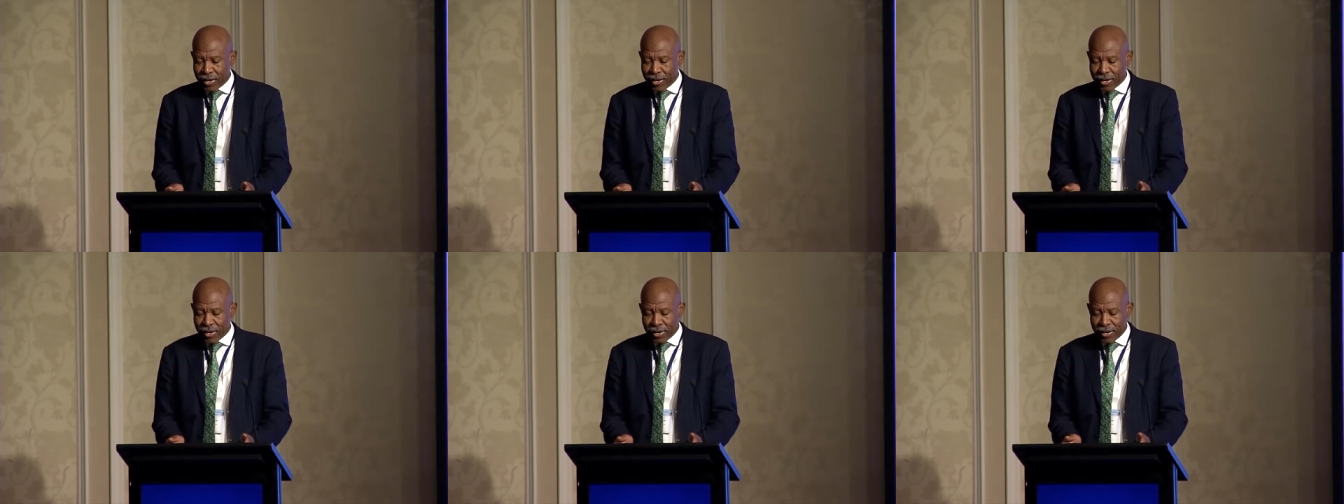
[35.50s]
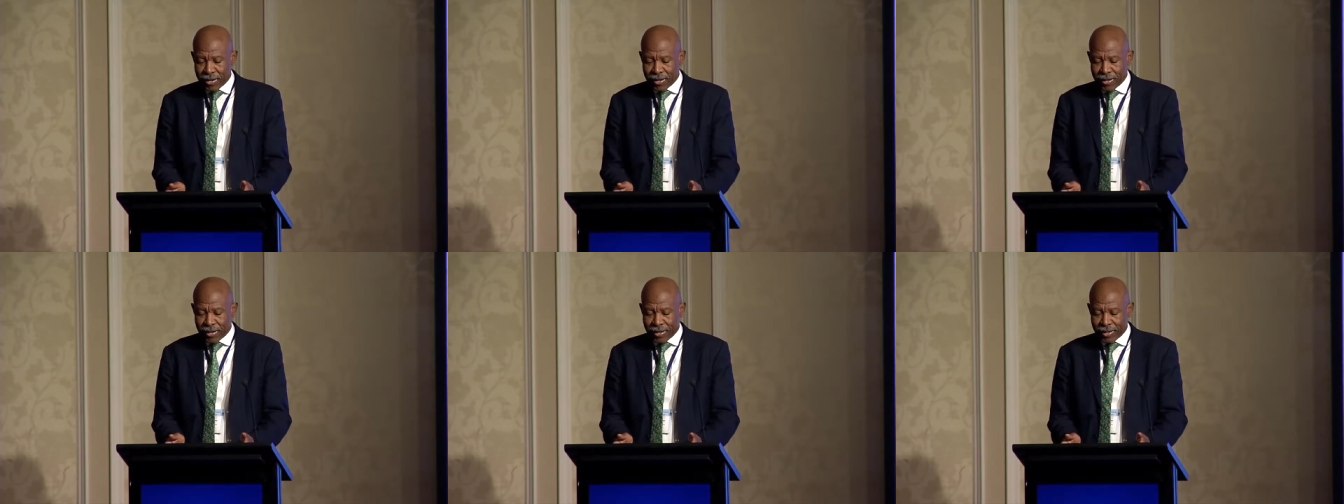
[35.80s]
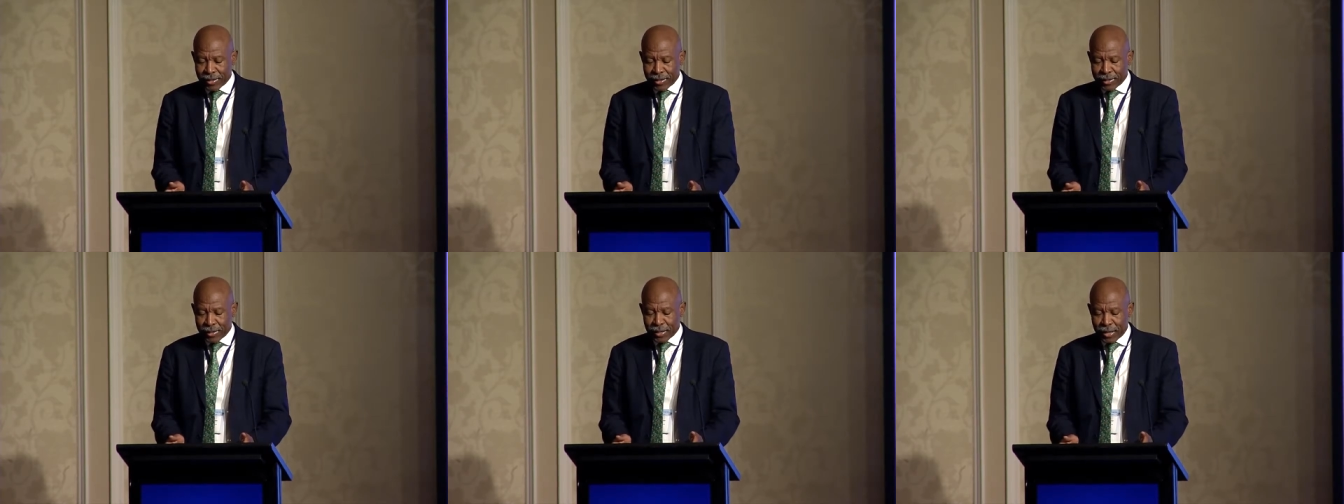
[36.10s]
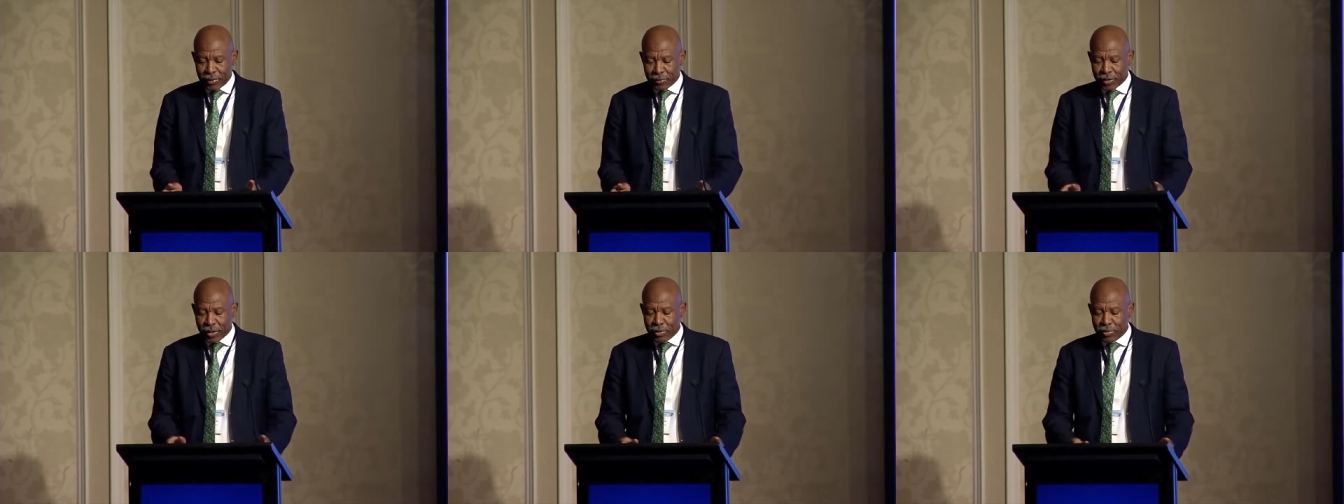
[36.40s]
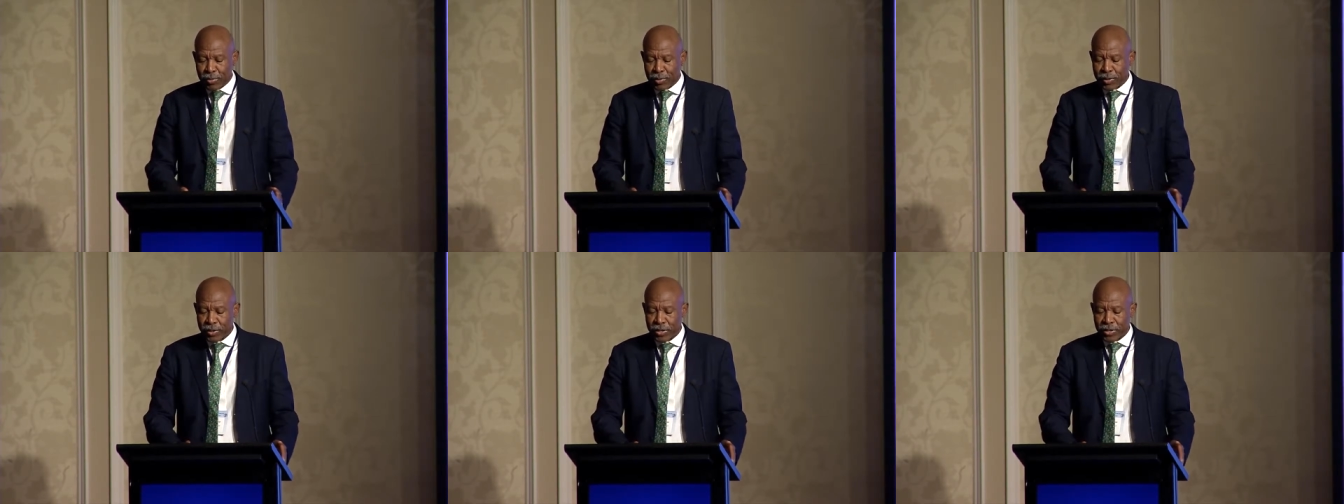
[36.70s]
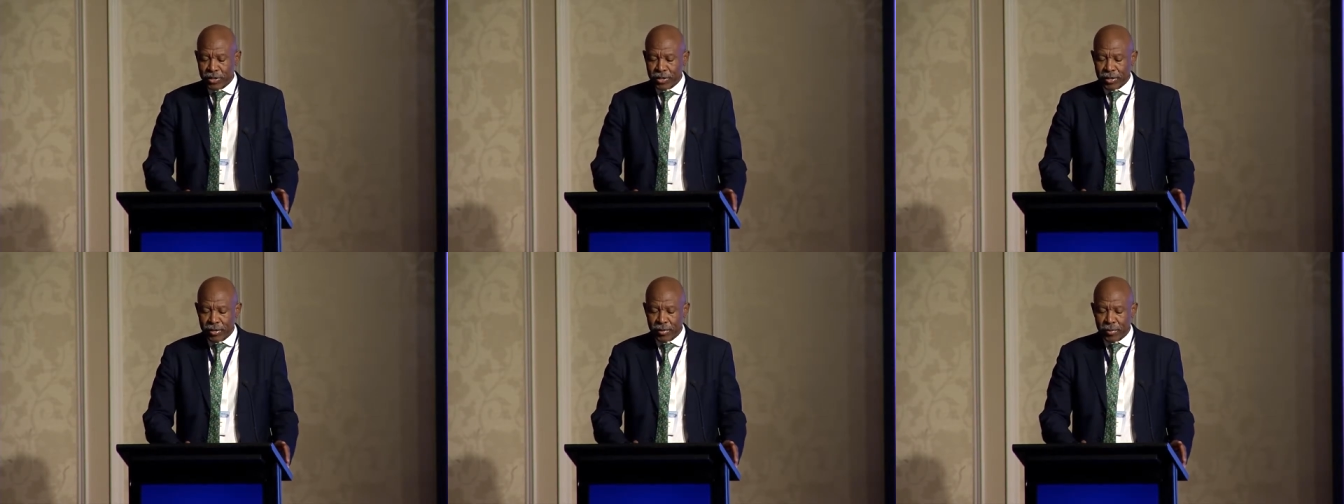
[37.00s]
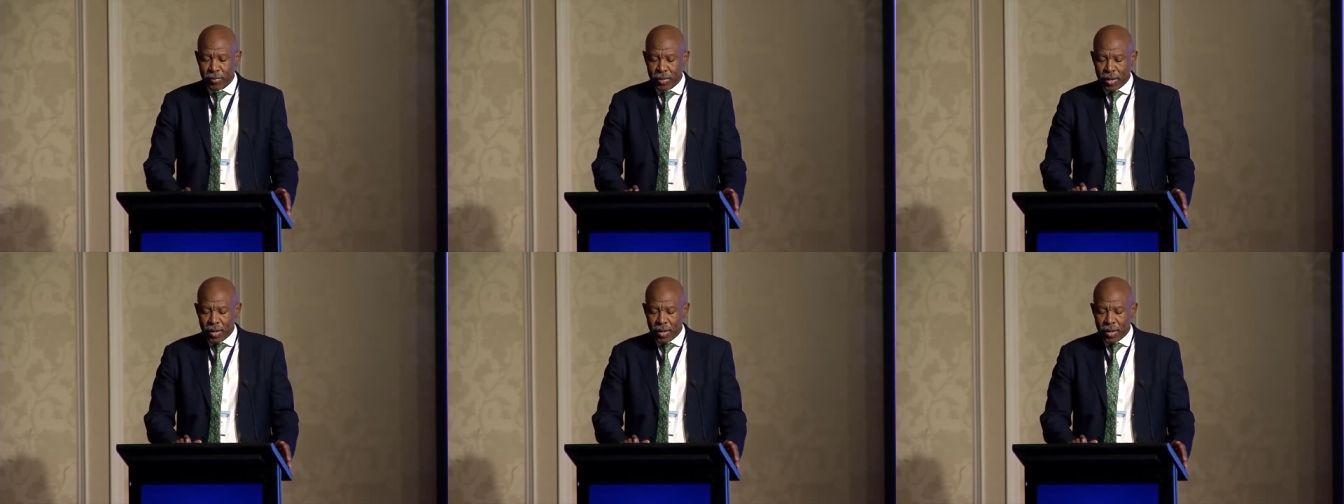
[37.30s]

uh, this afternoon session?